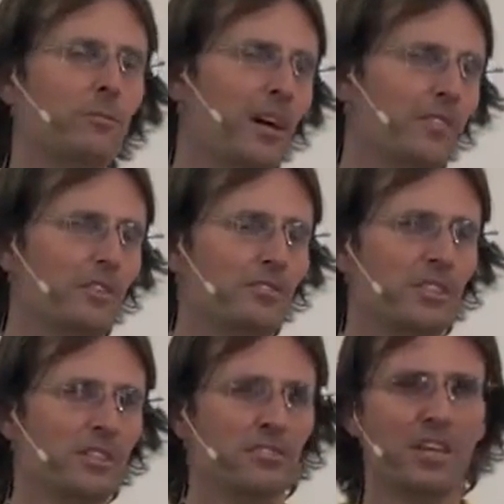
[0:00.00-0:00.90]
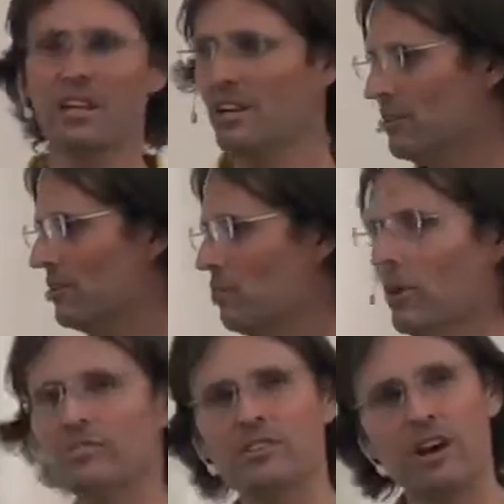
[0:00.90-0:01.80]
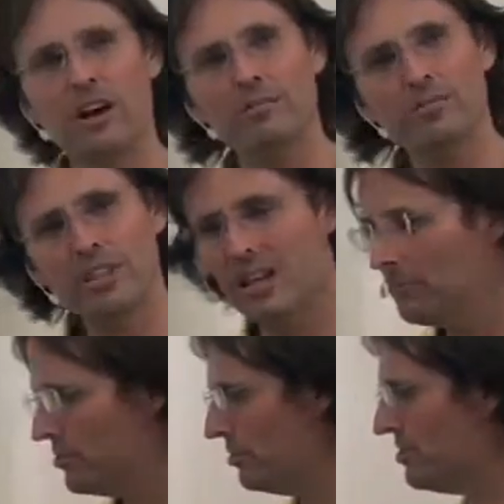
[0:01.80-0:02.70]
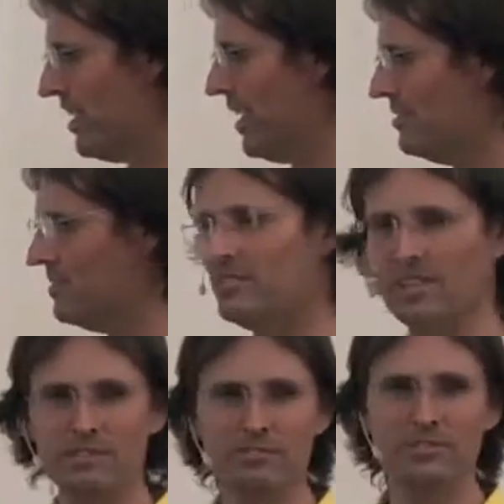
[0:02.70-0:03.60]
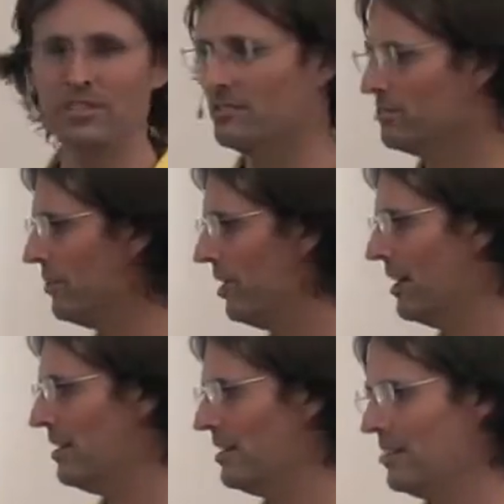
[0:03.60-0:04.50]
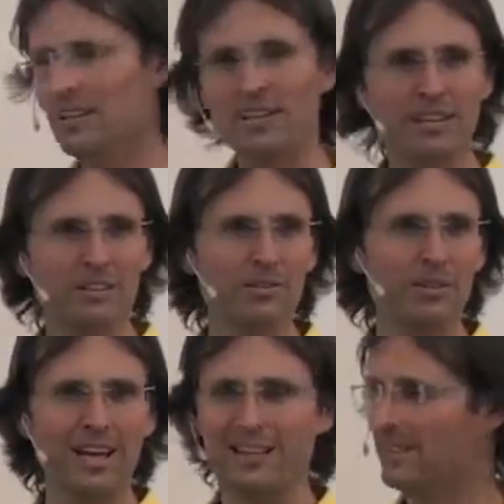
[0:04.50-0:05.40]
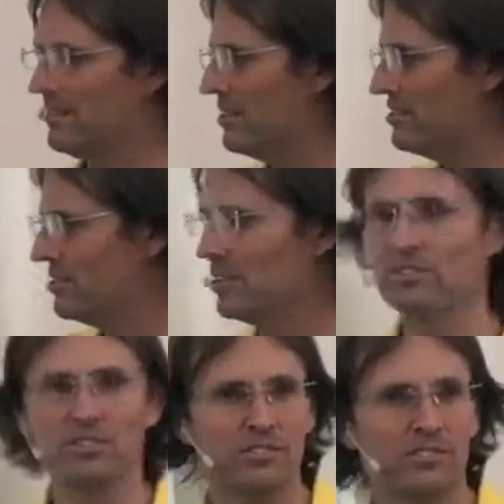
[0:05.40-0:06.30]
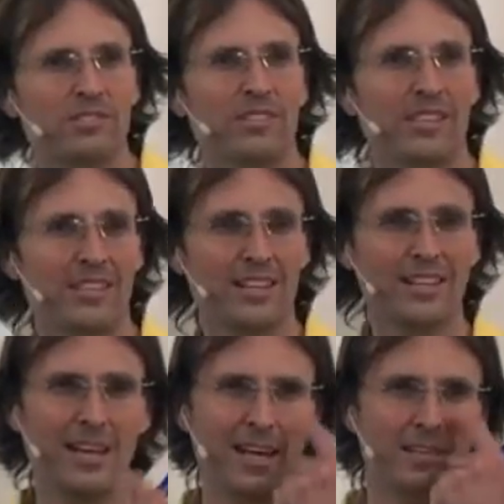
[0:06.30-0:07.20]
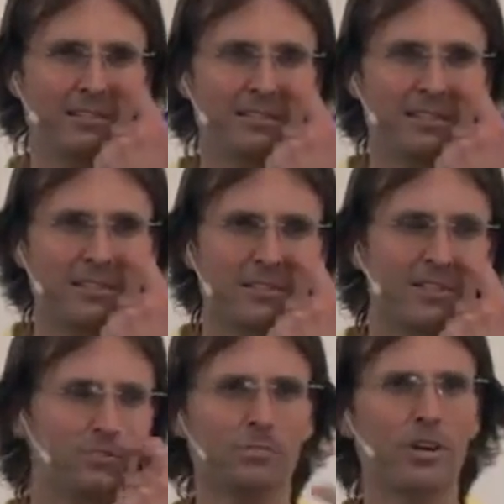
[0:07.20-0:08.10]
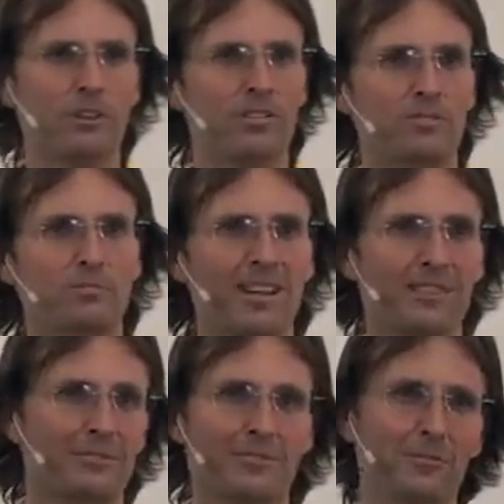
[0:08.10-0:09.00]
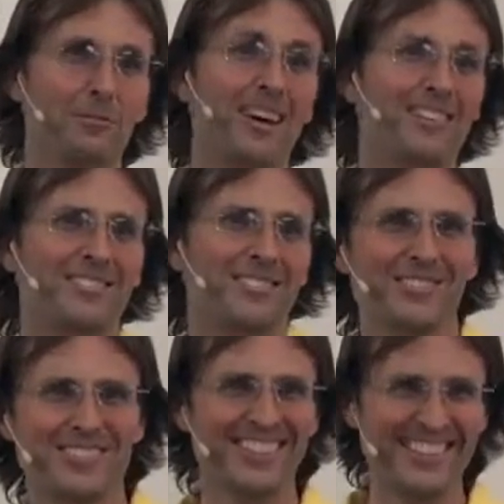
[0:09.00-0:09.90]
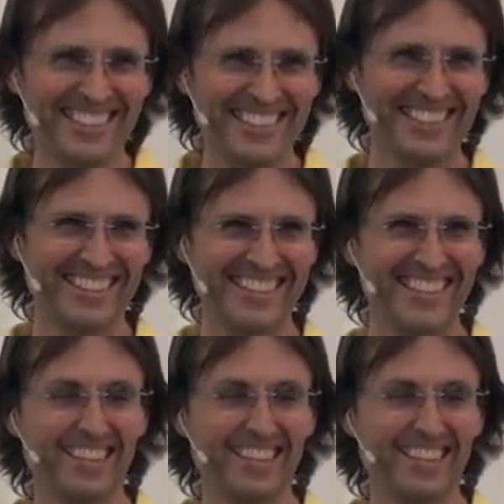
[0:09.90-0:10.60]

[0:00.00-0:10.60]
about those things, you want to overcome your sadness and your fears by creating these addictions. And this road is one of the ways you do it. Sorry?